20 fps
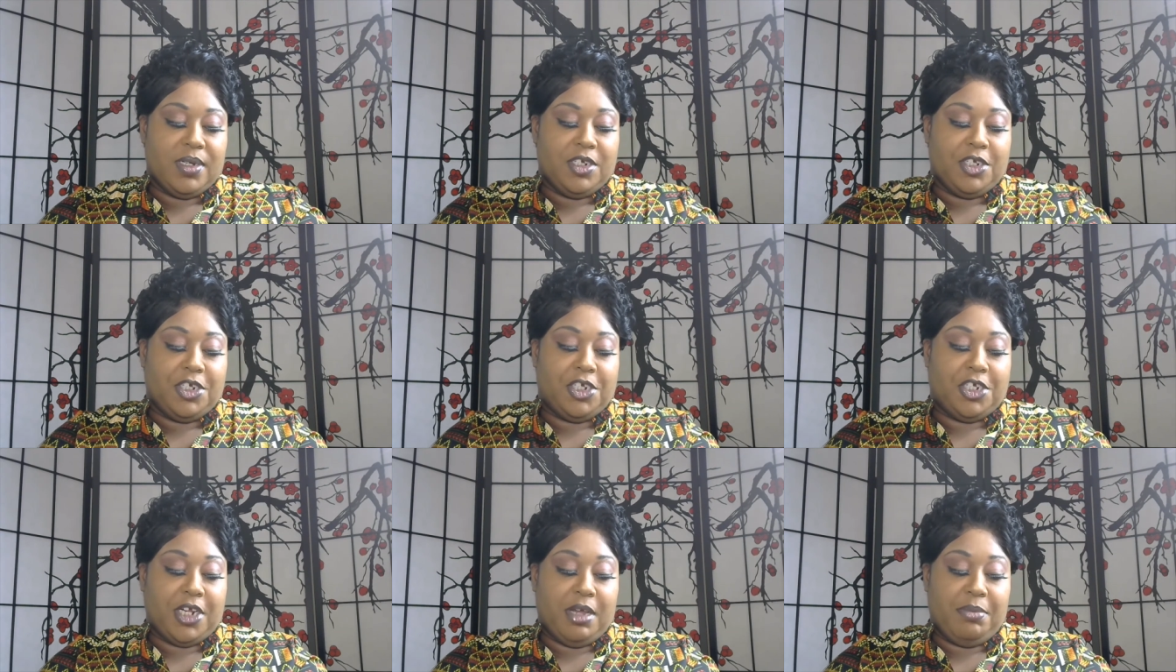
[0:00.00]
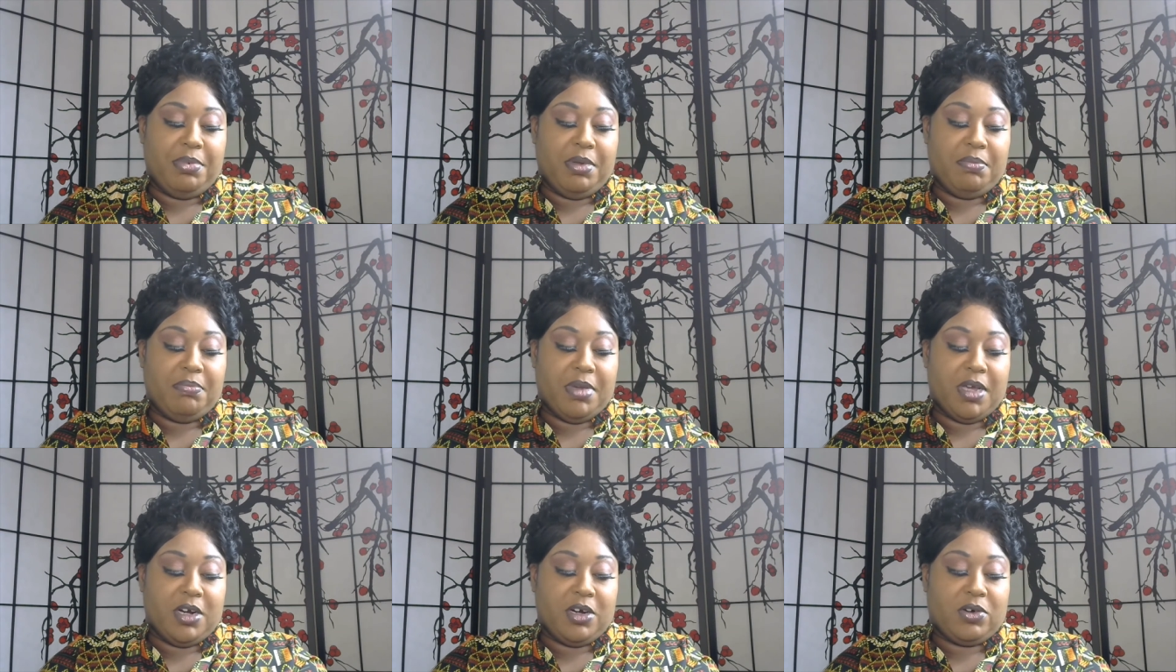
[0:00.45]

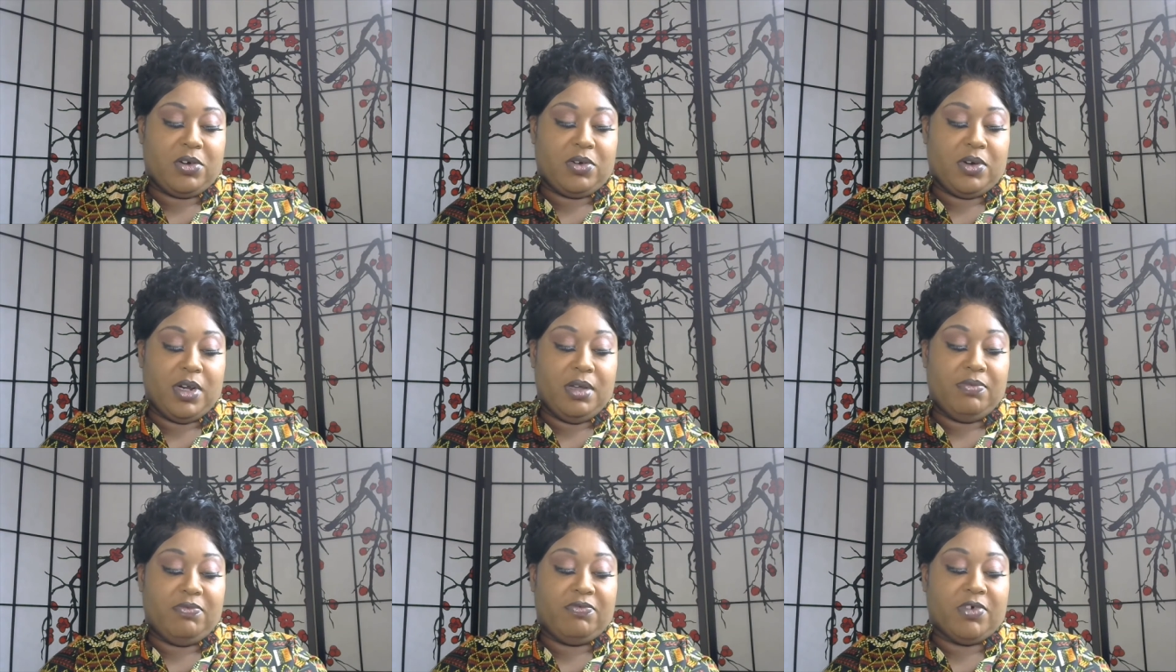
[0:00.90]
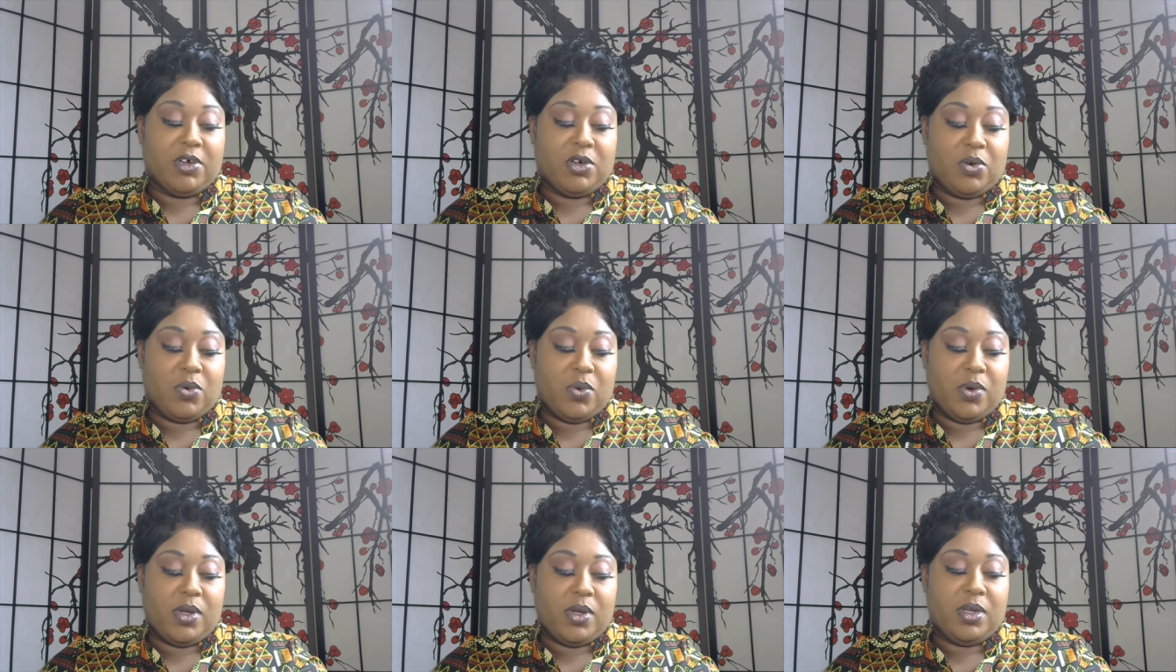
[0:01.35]
Shaping Buttercream for
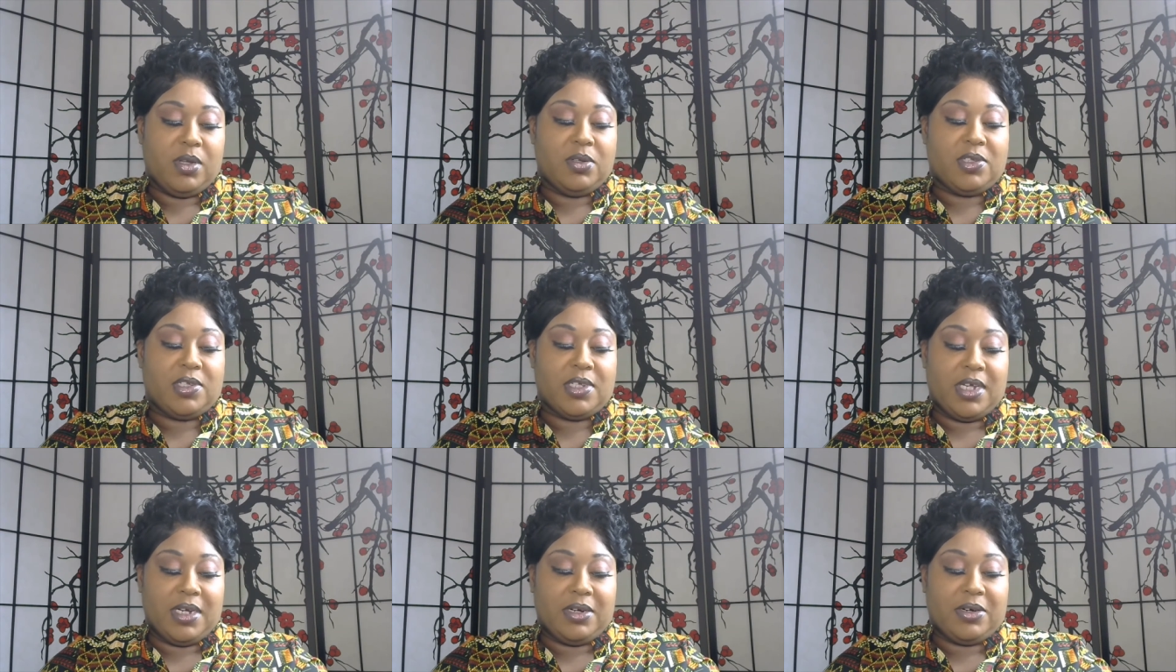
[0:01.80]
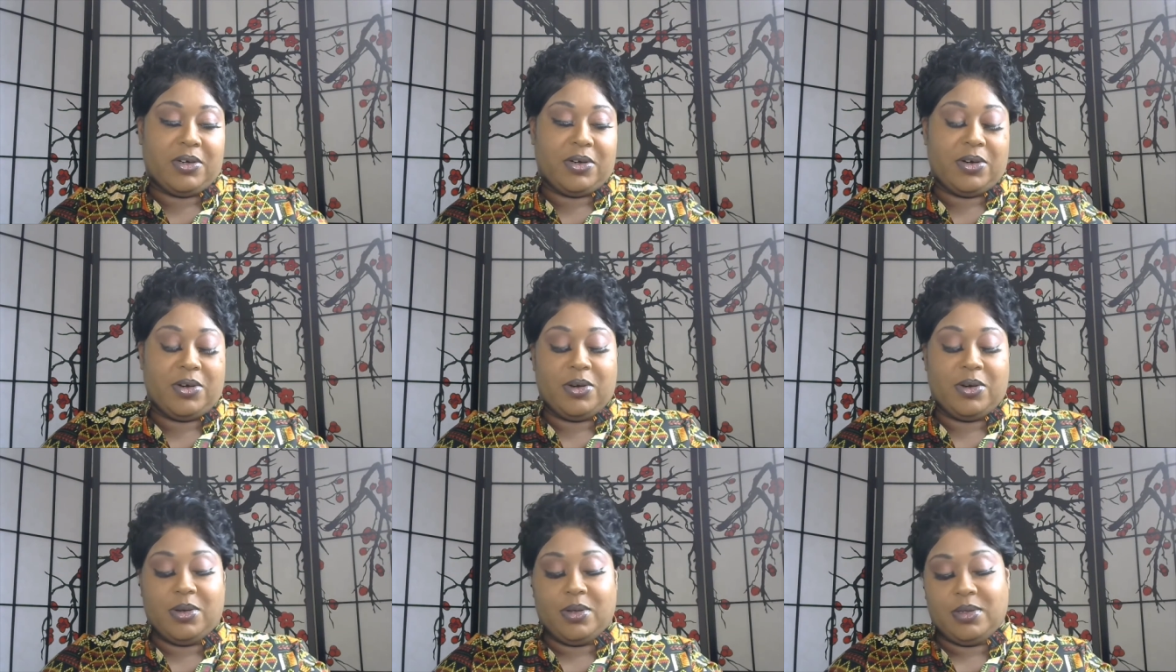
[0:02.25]
Coils and
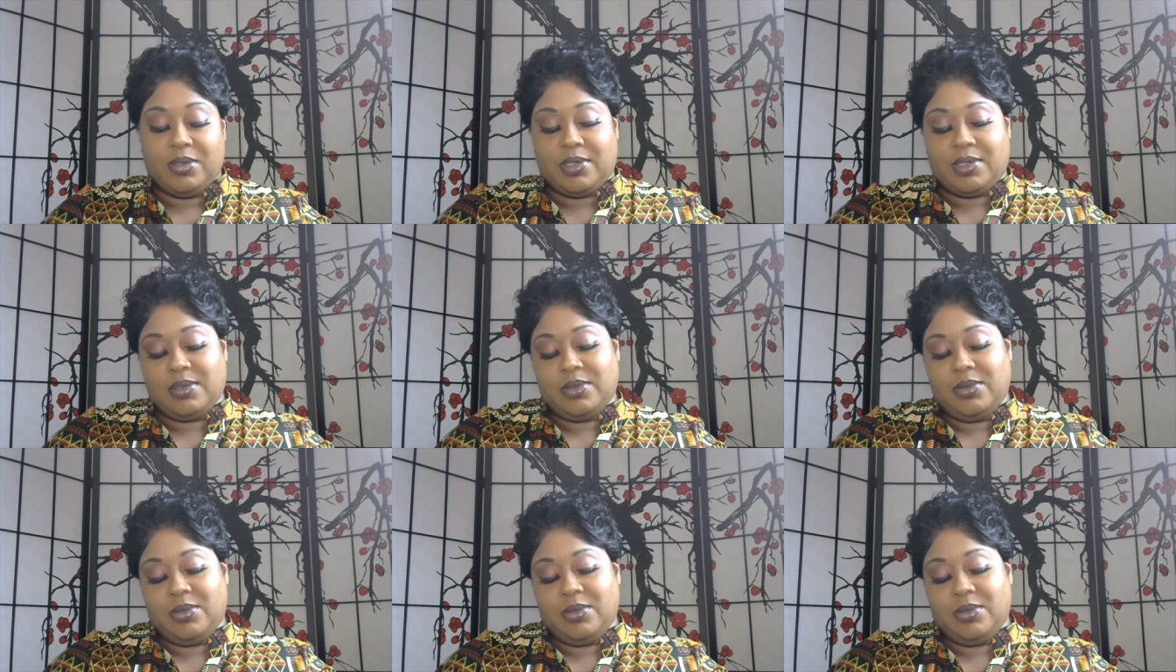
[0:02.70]
Curls.